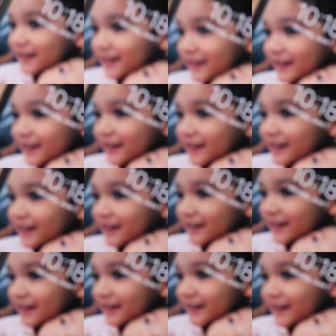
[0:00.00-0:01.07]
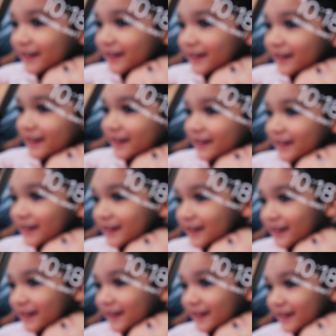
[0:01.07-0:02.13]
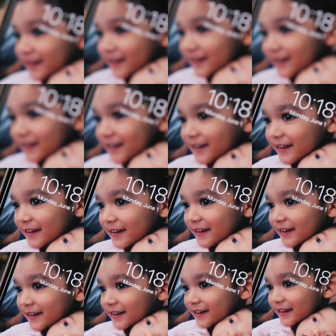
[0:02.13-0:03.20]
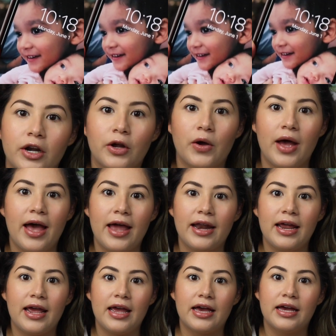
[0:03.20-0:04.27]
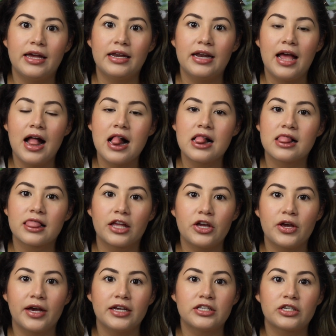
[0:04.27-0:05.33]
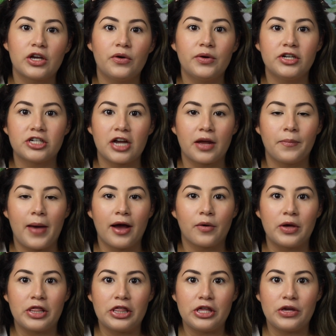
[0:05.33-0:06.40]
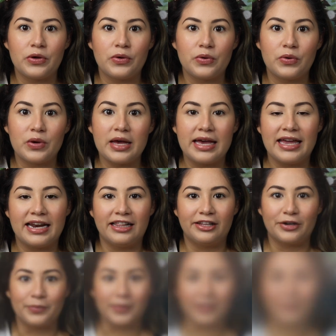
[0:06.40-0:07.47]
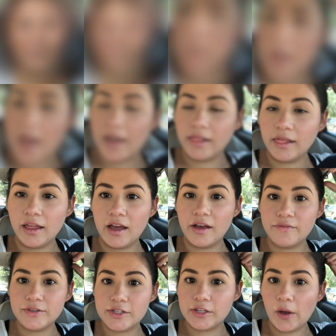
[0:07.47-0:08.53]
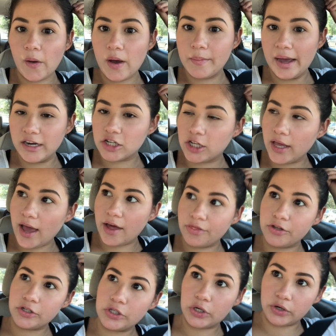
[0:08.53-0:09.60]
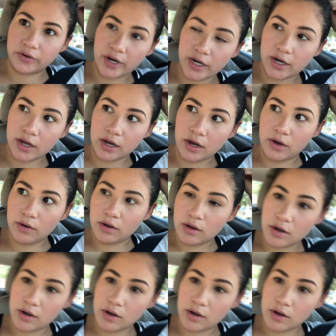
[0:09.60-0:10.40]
If you guys can see the time. I'm going to go ahead and let you guys go and check back with you in a little bit. Hi loves, so I'm actually at the store right now.